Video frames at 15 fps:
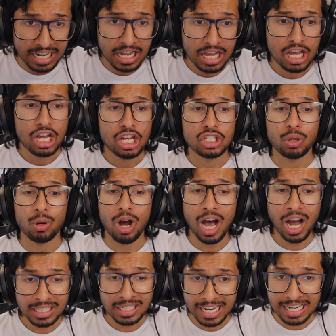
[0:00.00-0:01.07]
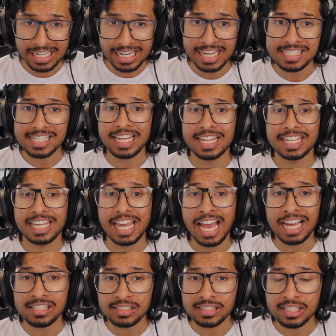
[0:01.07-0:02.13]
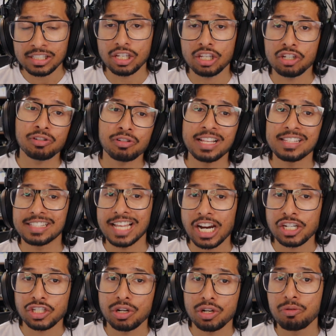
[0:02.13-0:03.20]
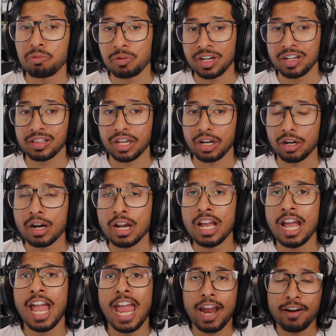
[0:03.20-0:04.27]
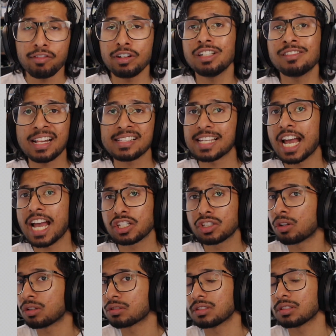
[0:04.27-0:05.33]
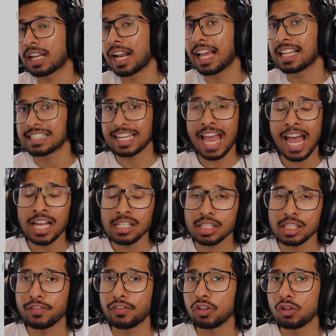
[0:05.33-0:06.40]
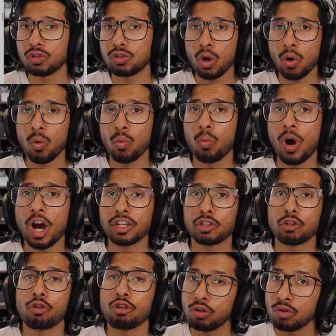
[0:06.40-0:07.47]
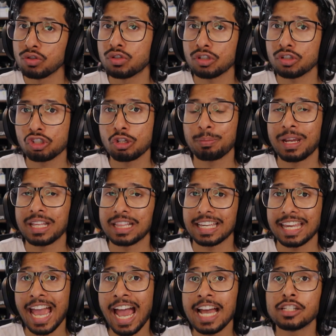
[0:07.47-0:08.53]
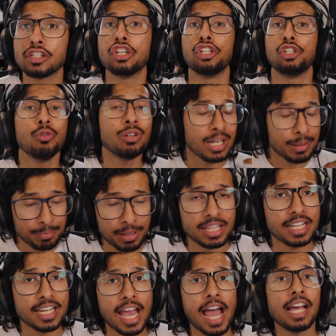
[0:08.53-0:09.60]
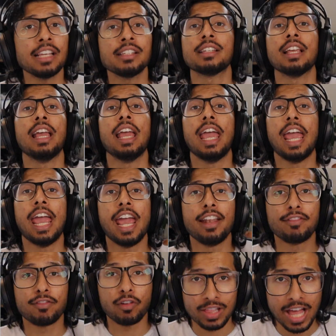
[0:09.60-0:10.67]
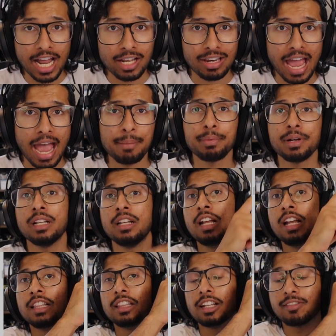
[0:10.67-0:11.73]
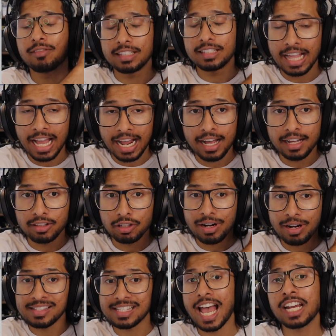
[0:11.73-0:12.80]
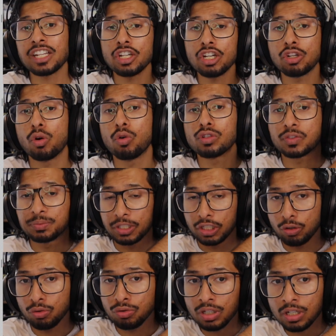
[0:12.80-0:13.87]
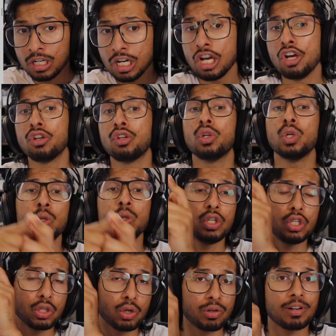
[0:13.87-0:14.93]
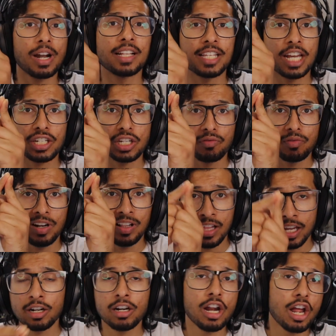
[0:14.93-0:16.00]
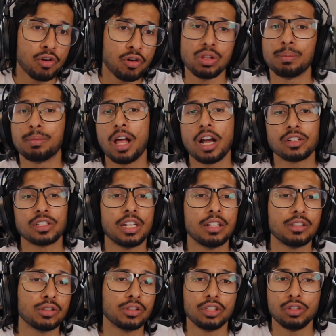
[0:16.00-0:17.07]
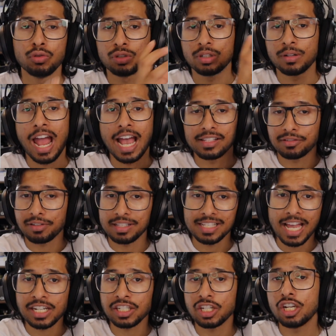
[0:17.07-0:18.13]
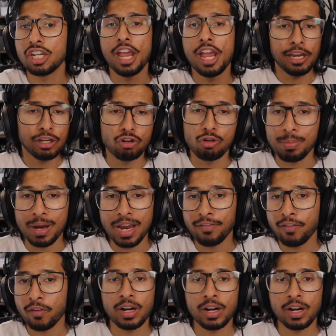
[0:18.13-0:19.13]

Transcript: So Octane is a gasless transaction relayer. Every transaction on Solana has gas. If you don't want your users to pay the gas, you can pay the gas. And for that to happen, the transaction goes from the user to your transaction relayer to the blockchain. So the user has a transaction, you pay for it,